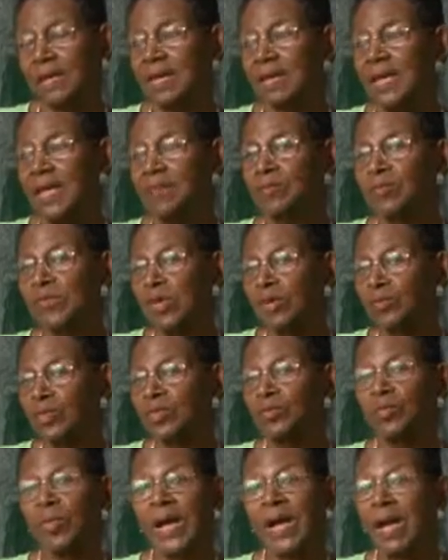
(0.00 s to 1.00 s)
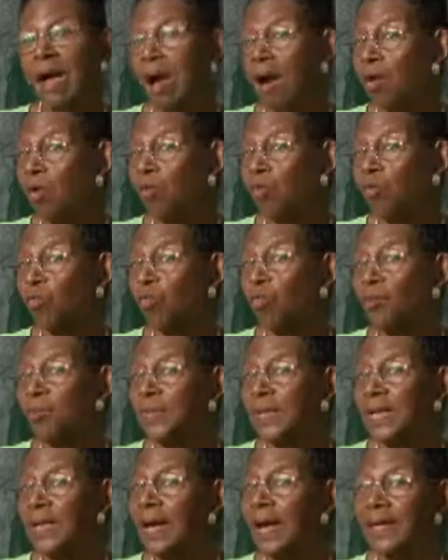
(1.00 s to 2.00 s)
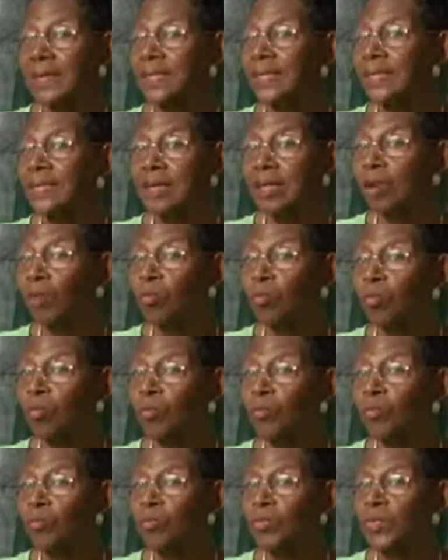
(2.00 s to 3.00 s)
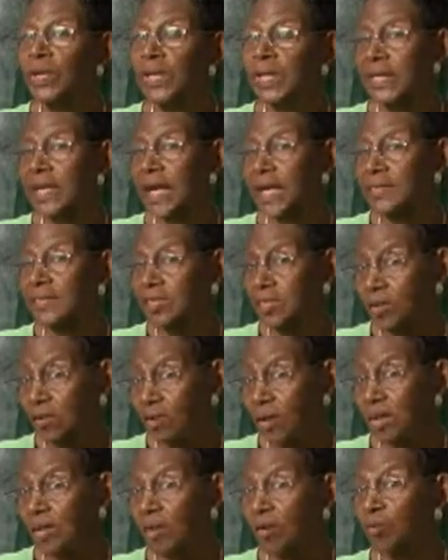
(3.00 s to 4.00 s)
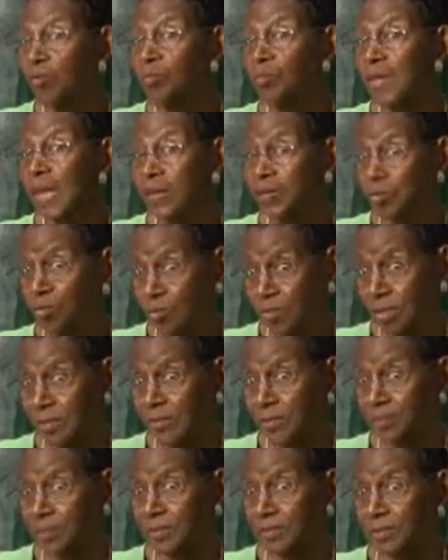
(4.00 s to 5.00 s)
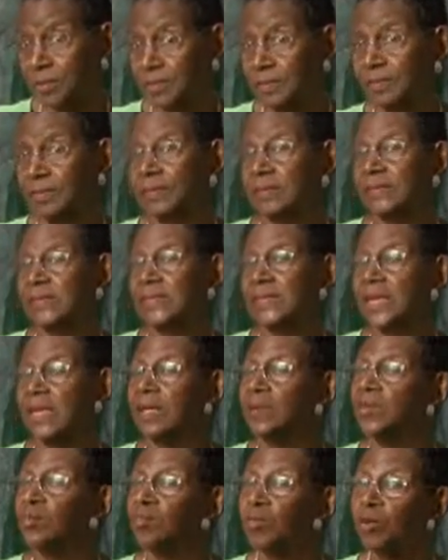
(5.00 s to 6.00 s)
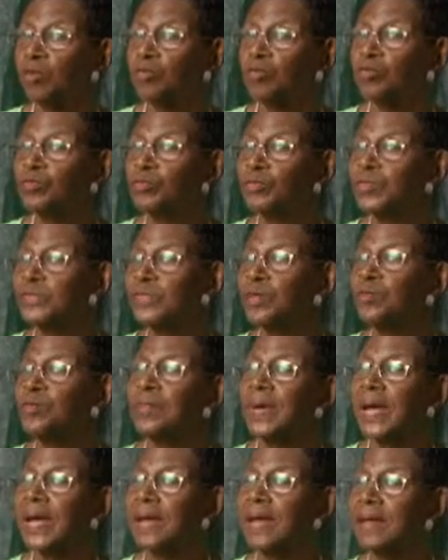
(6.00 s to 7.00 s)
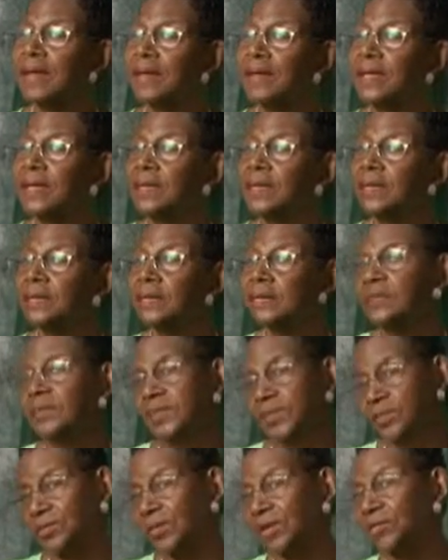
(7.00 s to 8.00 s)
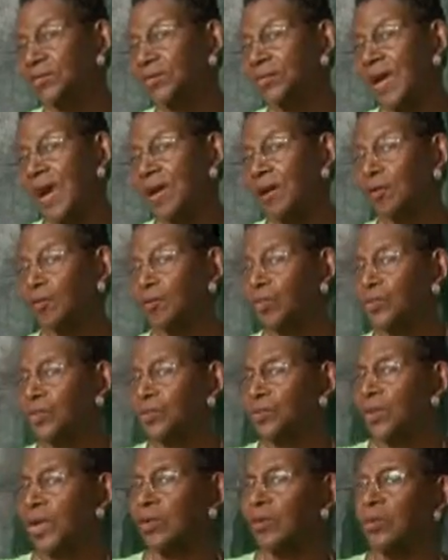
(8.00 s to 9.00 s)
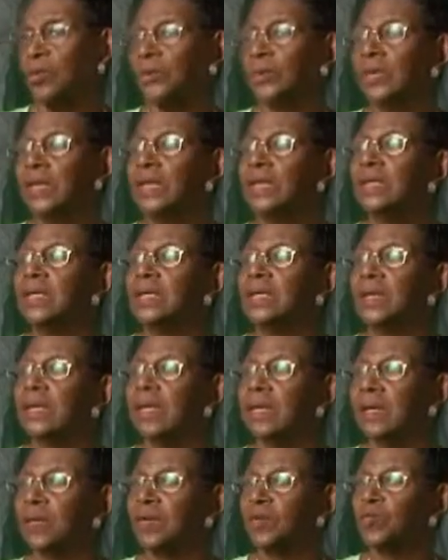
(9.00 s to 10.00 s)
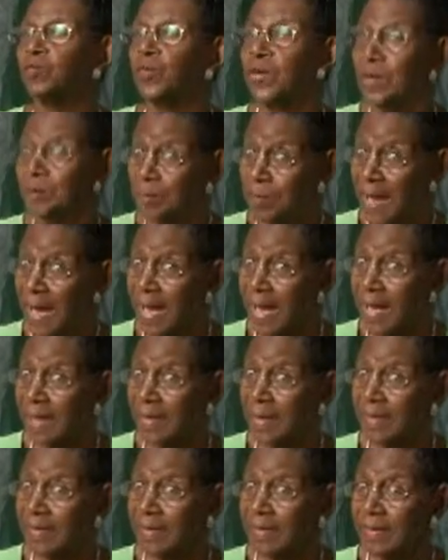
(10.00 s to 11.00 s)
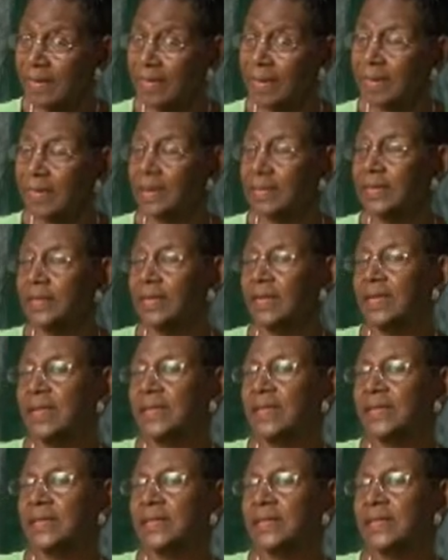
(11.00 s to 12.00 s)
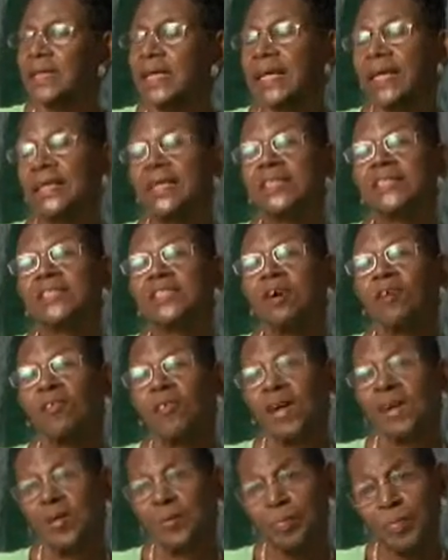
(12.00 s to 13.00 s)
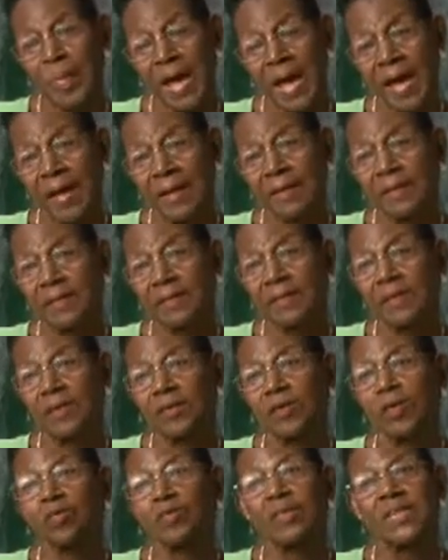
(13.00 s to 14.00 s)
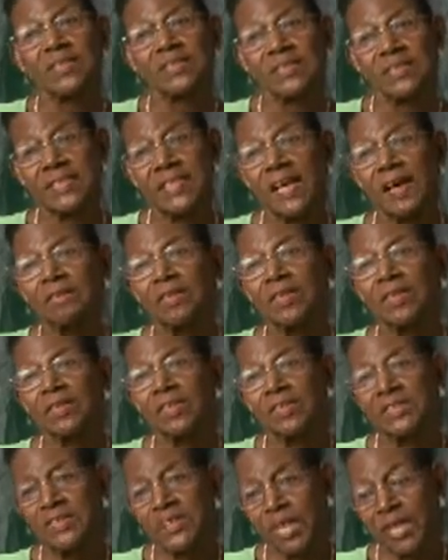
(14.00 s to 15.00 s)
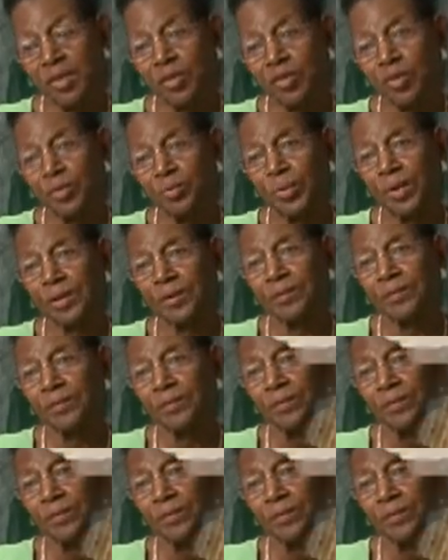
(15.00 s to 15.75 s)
and he was on his way home, and I didn't know. He had started home that Christmas, and the roads were so bad, he turned around, you know, and went back. And he started back on the 7th of January.